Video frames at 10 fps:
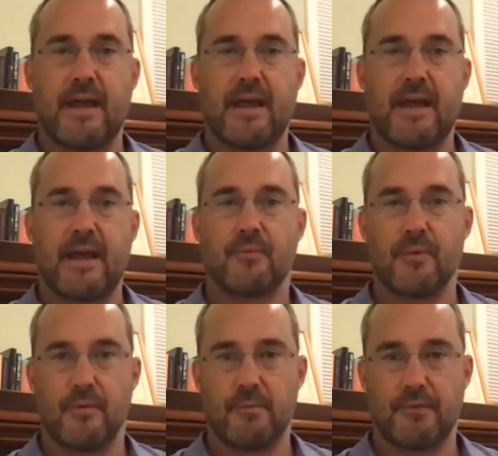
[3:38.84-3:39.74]
accountable
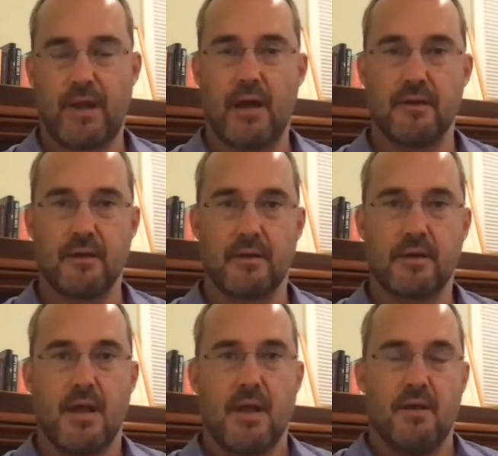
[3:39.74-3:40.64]
for their misconduct.
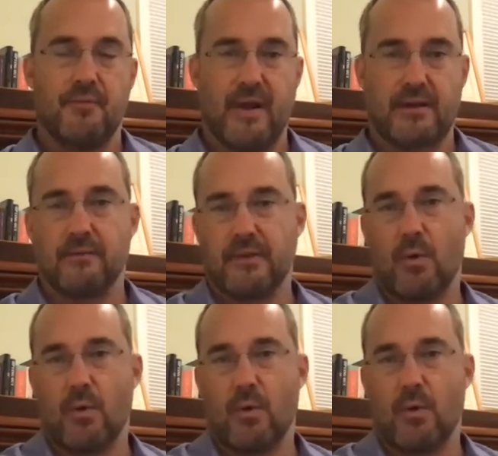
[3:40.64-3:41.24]
Effectively,